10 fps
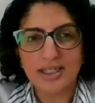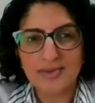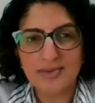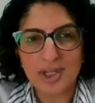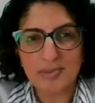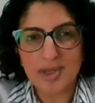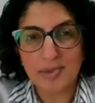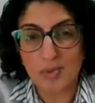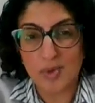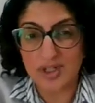And even though
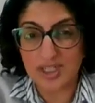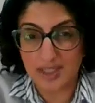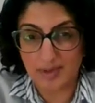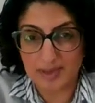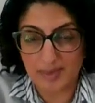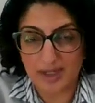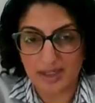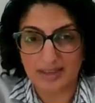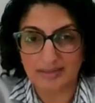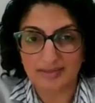people want to give up
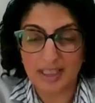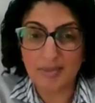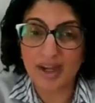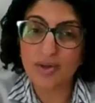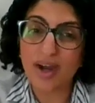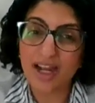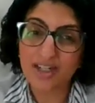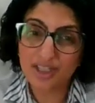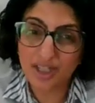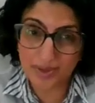smoking, they might not
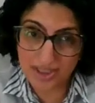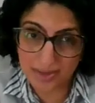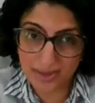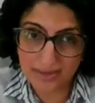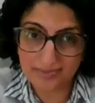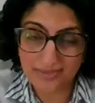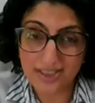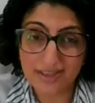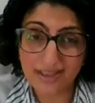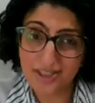actually go and do it.
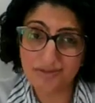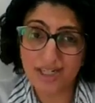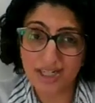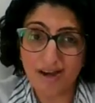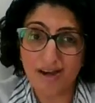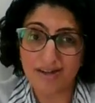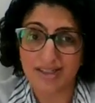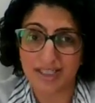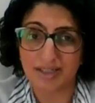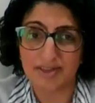It's actually really
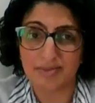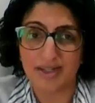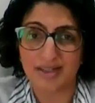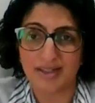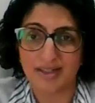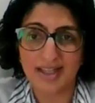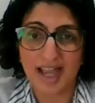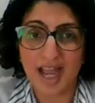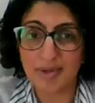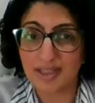hard to give up smoking.
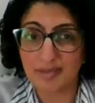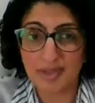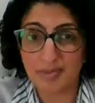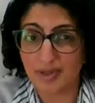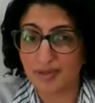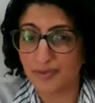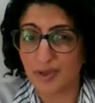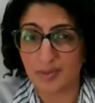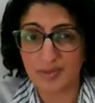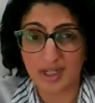It's a habit that people have
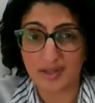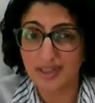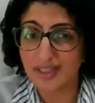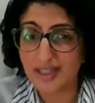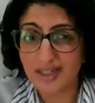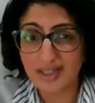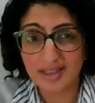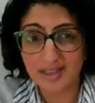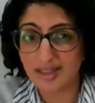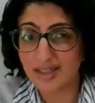formed over
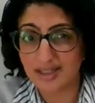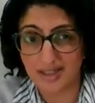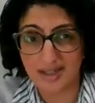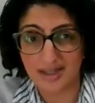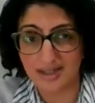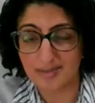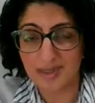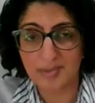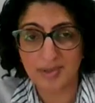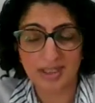years and years and years.
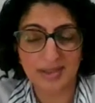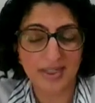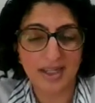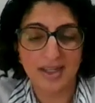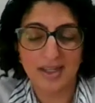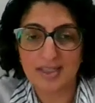People have